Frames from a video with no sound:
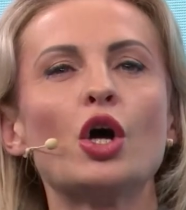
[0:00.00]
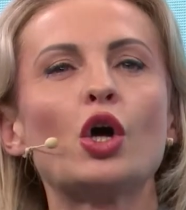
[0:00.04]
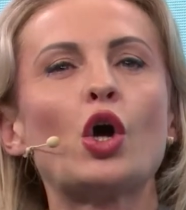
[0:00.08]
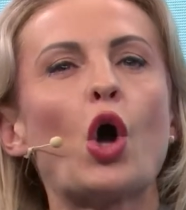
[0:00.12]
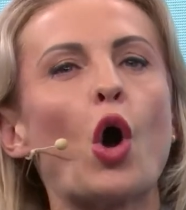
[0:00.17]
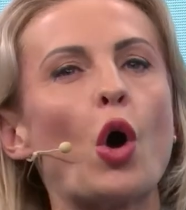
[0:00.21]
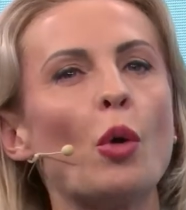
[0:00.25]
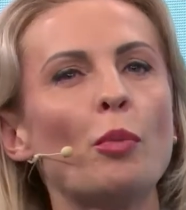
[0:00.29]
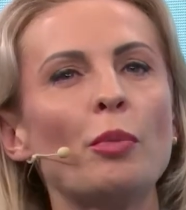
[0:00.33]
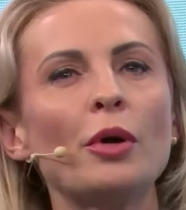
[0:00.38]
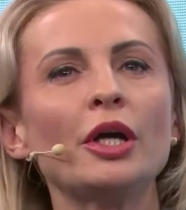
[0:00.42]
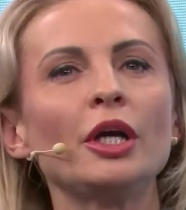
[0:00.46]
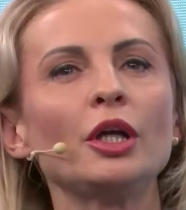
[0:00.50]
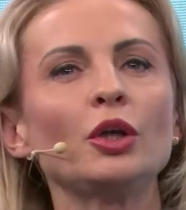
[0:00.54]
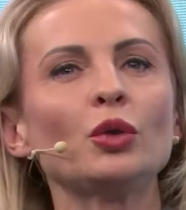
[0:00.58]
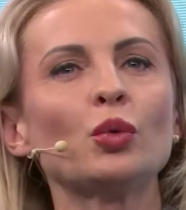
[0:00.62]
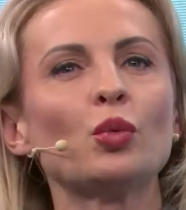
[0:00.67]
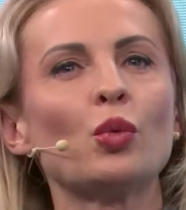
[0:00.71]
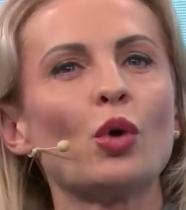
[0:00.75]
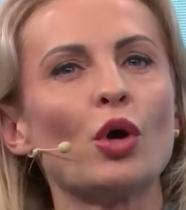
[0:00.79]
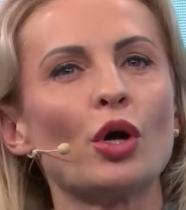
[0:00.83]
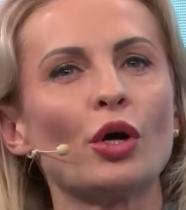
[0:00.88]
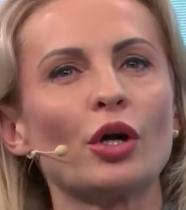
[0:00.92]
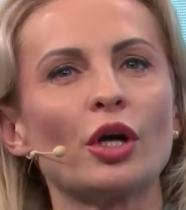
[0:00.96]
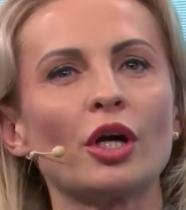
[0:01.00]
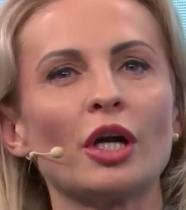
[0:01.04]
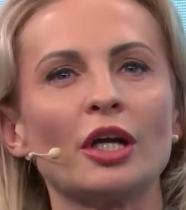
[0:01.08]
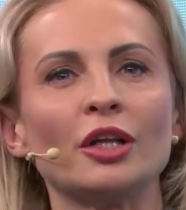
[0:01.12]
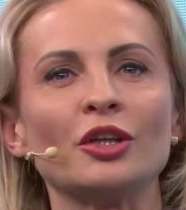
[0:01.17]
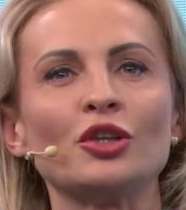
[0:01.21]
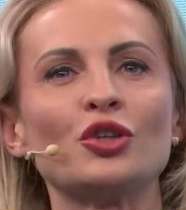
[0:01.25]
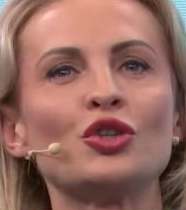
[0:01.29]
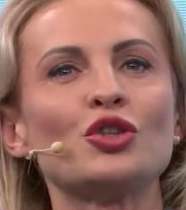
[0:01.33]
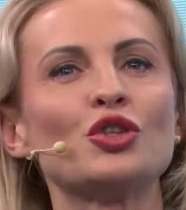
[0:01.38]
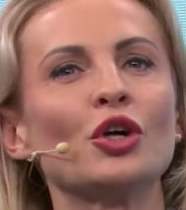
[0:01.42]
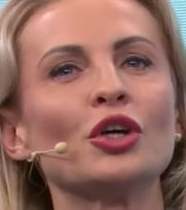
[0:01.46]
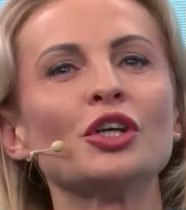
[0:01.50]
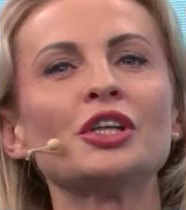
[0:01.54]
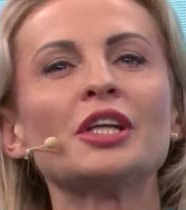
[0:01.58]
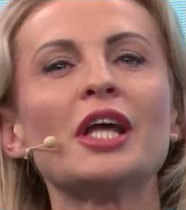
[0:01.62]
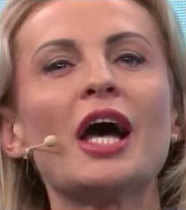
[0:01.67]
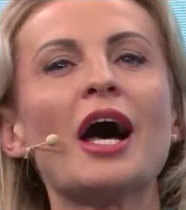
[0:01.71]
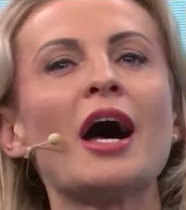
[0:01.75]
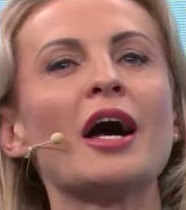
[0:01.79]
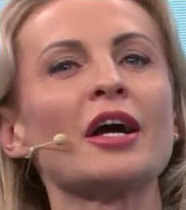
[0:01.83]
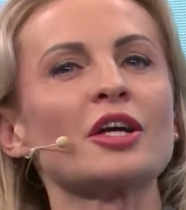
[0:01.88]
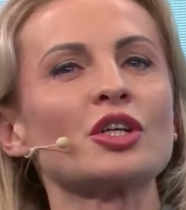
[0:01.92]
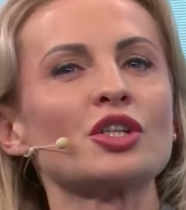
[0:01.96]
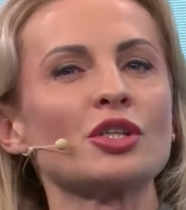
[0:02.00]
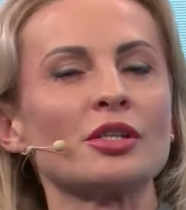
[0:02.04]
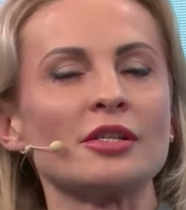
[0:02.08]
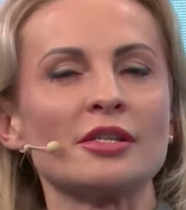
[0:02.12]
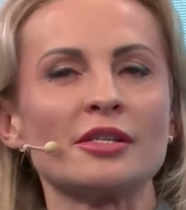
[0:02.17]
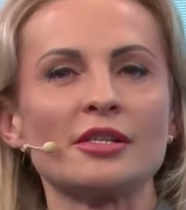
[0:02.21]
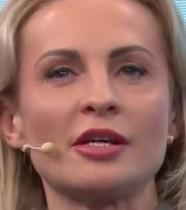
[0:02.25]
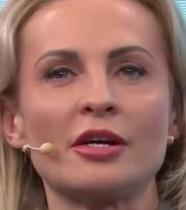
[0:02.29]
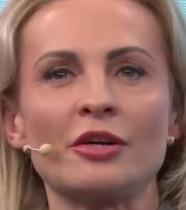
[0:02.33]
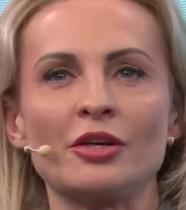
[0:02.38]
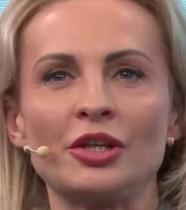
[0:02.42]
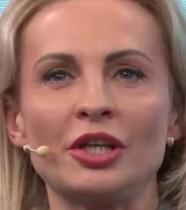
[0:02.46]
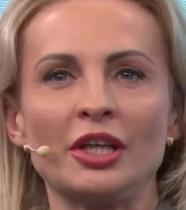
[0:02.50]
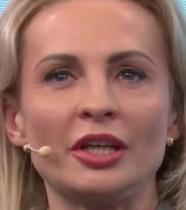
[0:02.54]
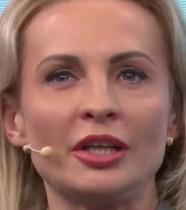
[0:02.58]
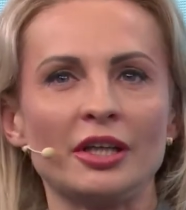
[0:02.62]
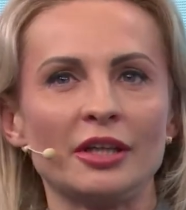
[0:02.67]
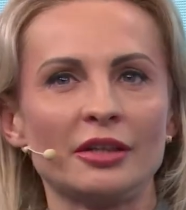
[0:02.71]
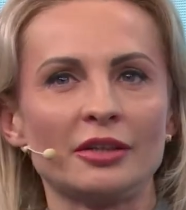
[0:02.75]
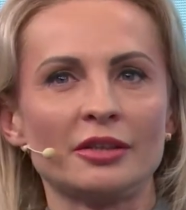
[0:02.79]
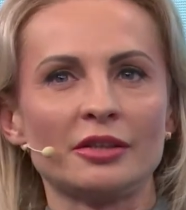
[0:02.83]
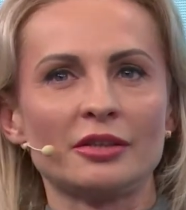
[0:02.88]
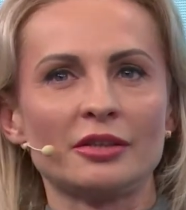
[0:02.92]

Cooperate work and joint actions are needed.